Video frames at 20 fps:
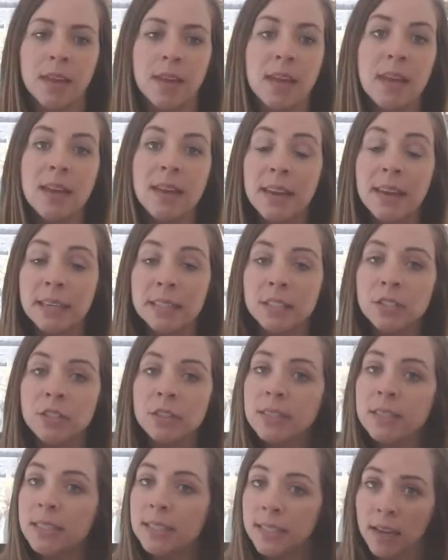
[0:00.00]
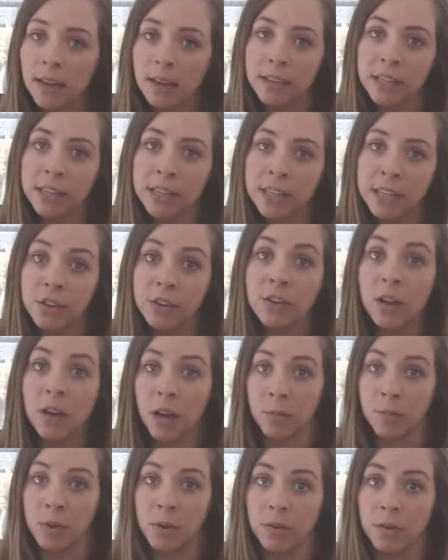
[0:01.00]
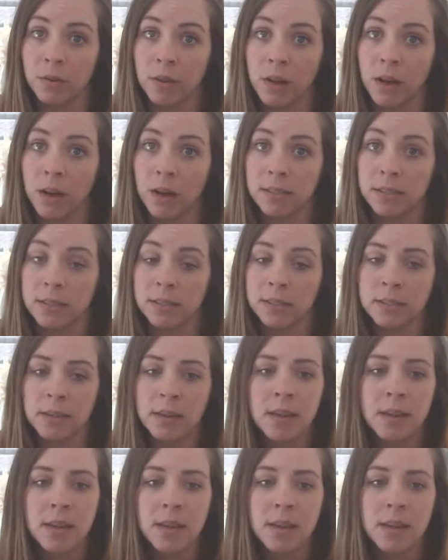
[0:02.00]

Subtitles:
Next, you'll need to calculate your non-payroll costs.